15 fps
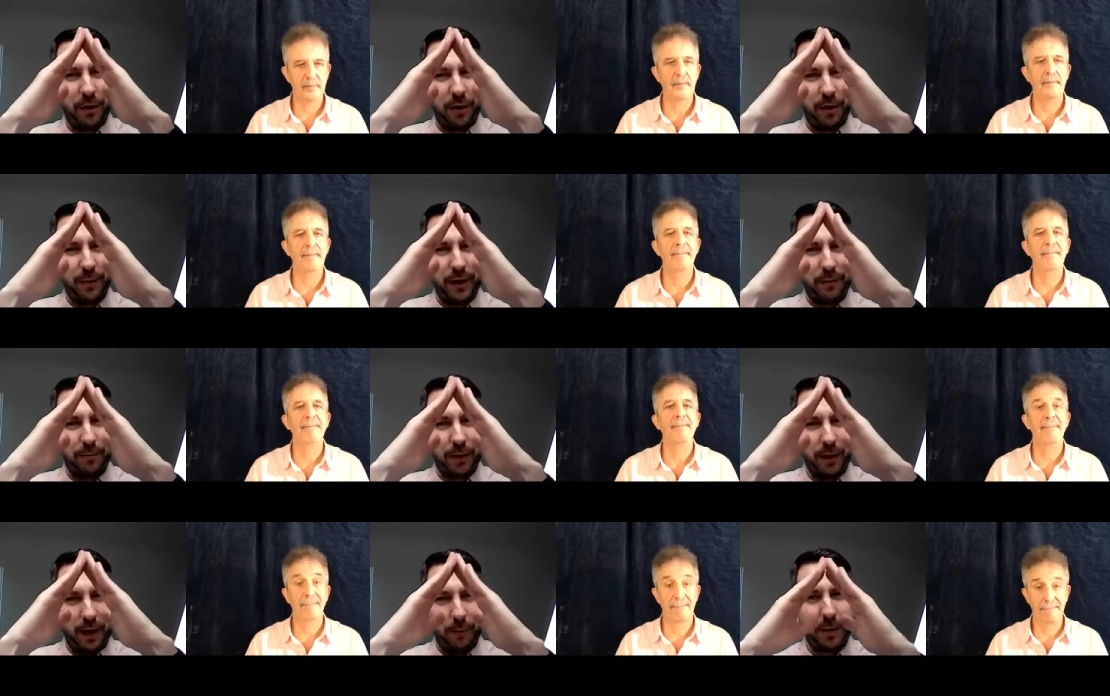Speaker 1: pyramid,
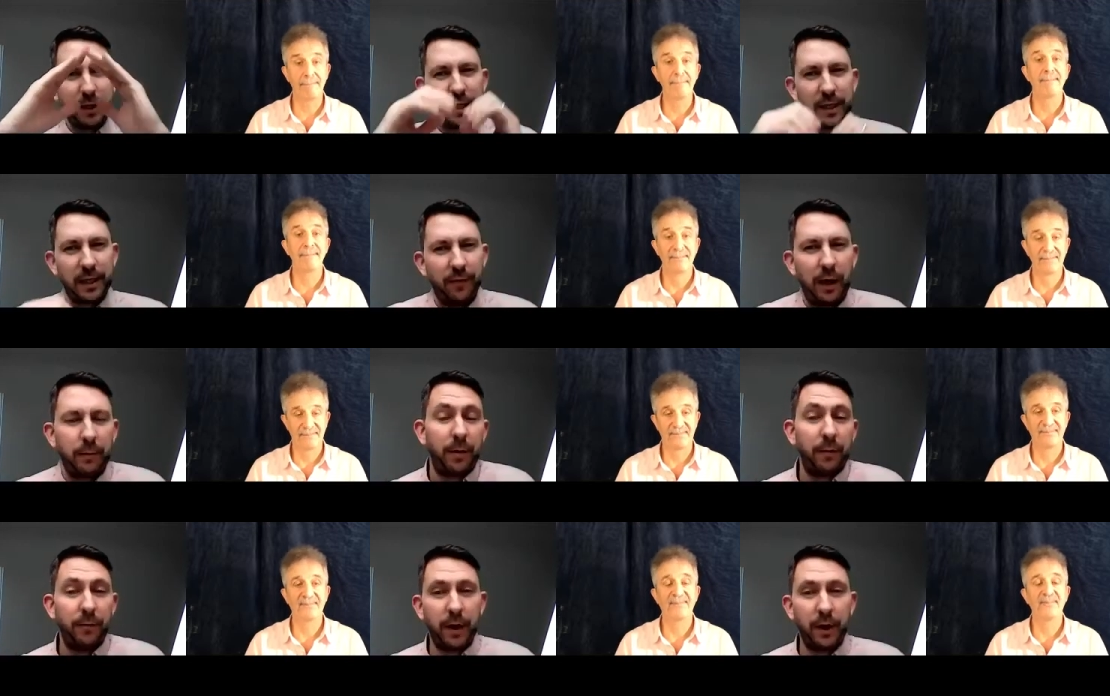but a business
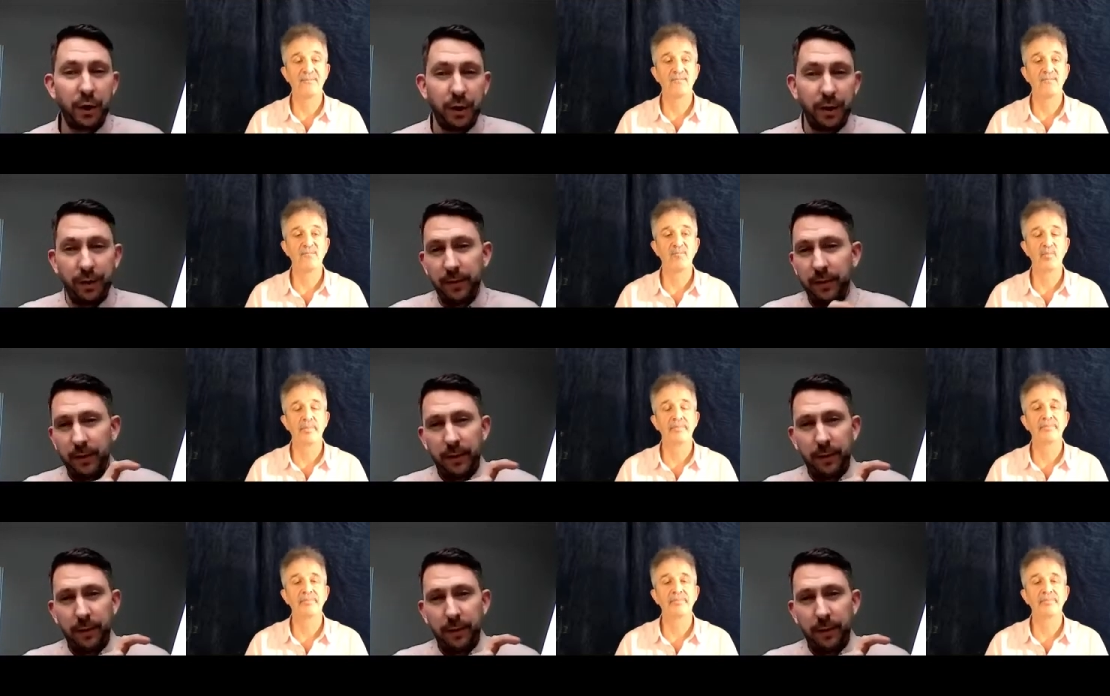development version.